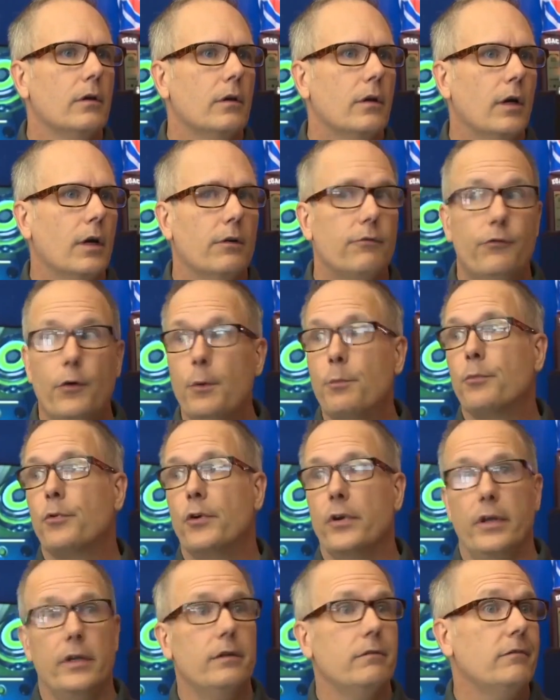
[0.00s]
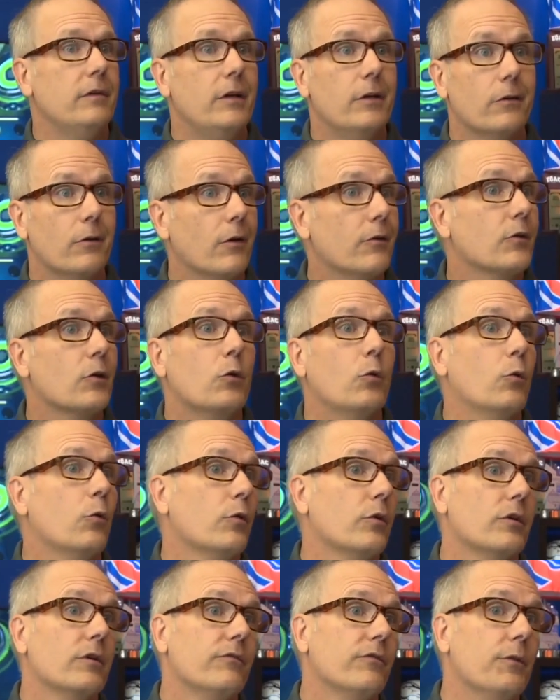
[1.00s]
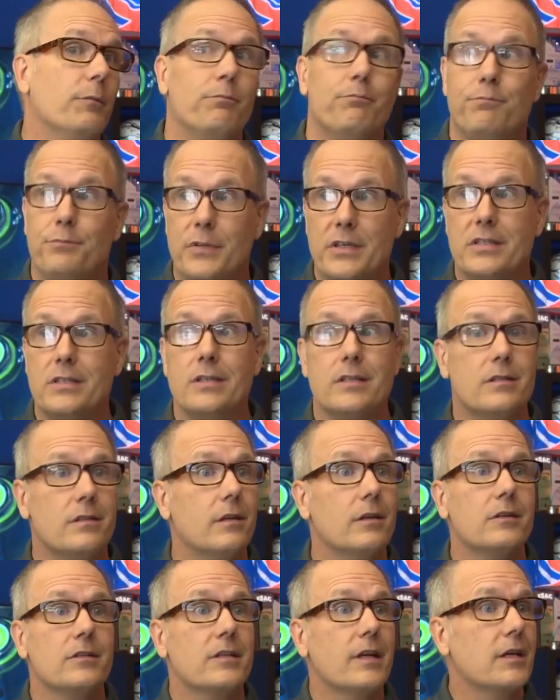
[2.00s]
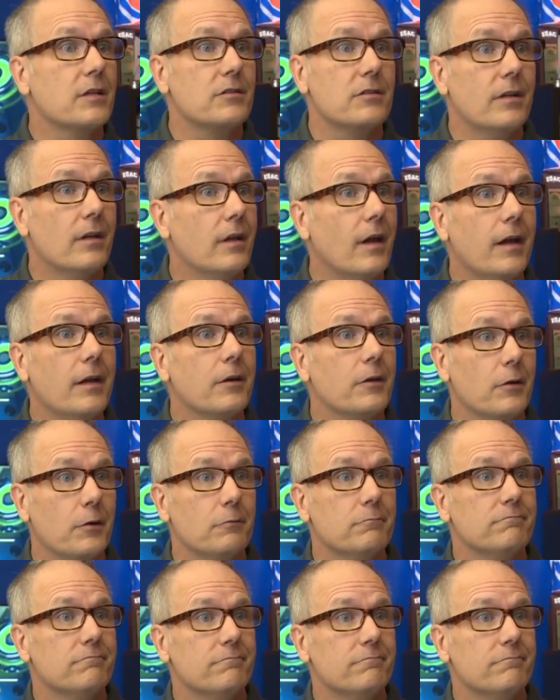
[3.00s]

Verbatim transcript: uh, footprint here on the corner of the busiest intersection in Idaho.